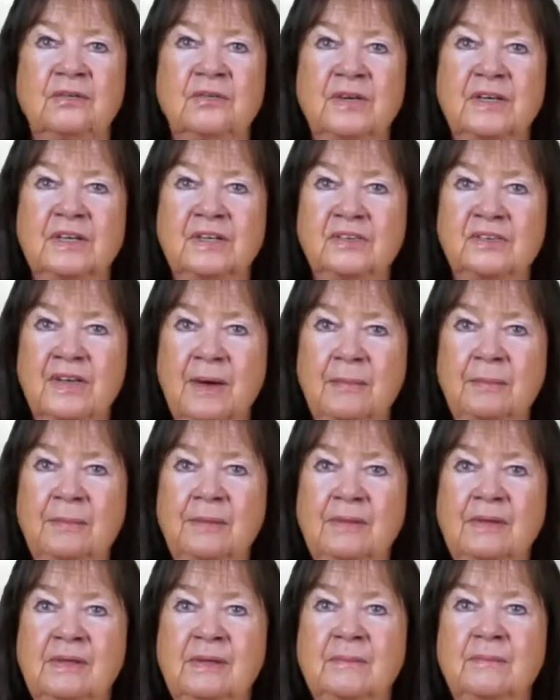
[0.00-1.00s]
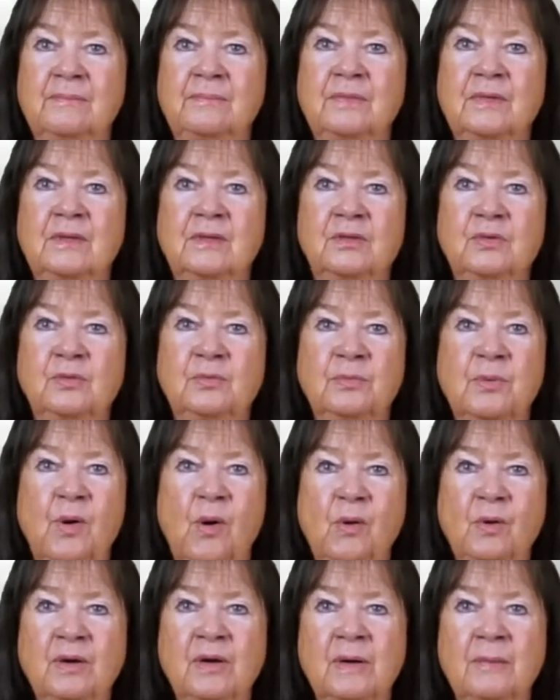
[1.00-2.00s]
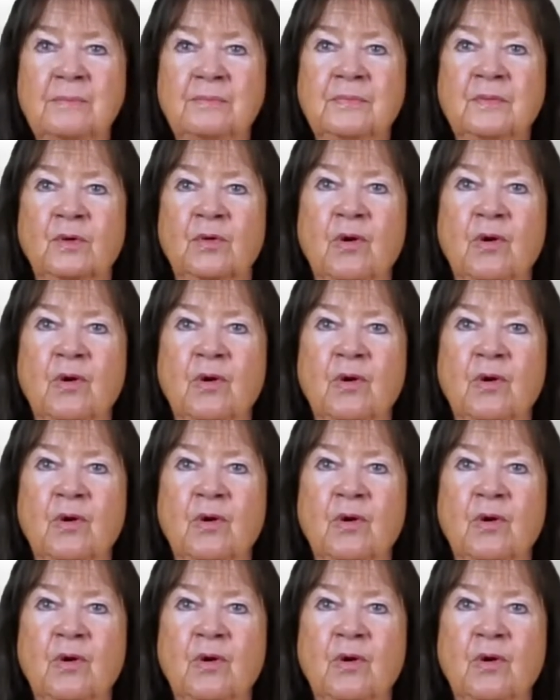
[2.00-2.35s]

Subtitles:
For example, to program